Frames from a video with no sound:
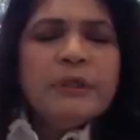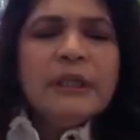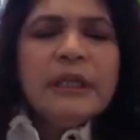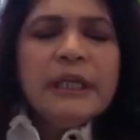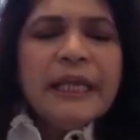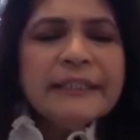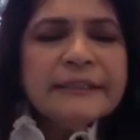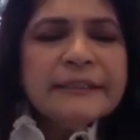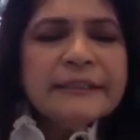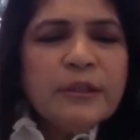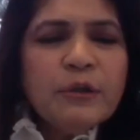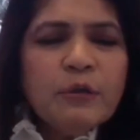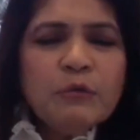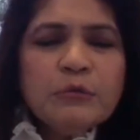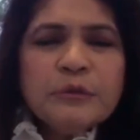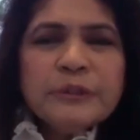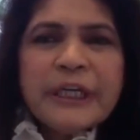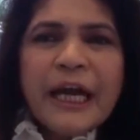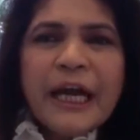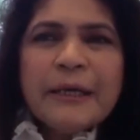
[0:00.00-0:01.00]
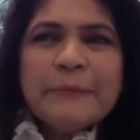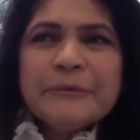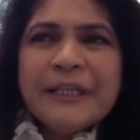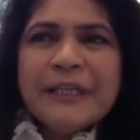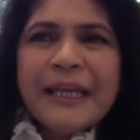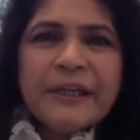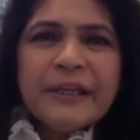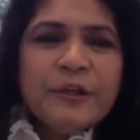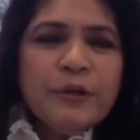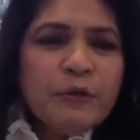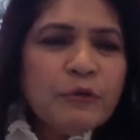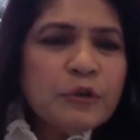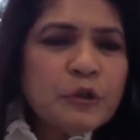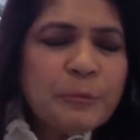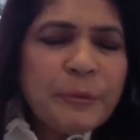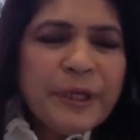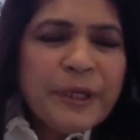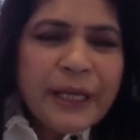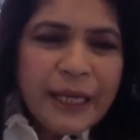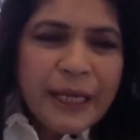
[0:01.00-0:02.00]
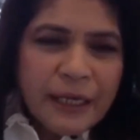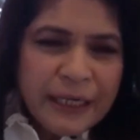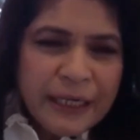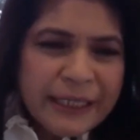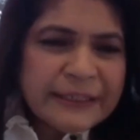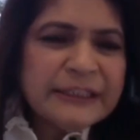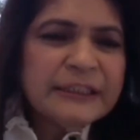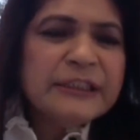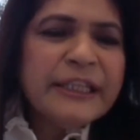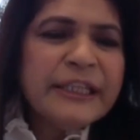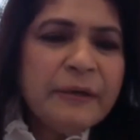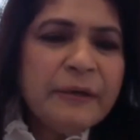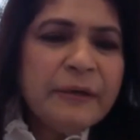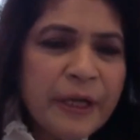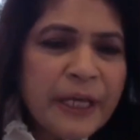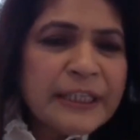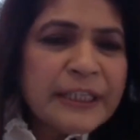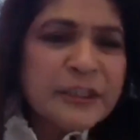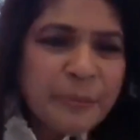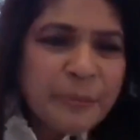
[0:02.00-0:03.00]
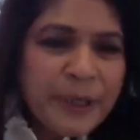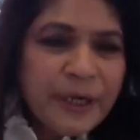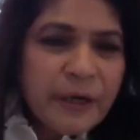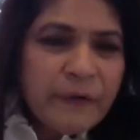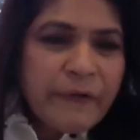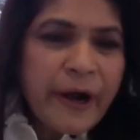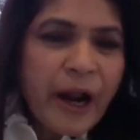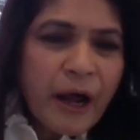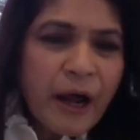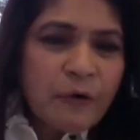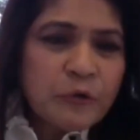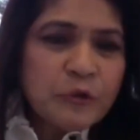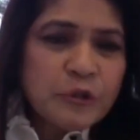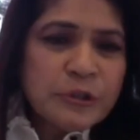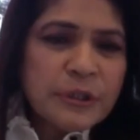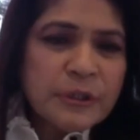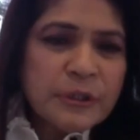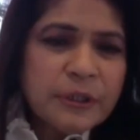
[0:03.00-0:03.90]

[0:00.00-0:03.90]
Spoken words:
the lesser known types, like, spinel, it's been around.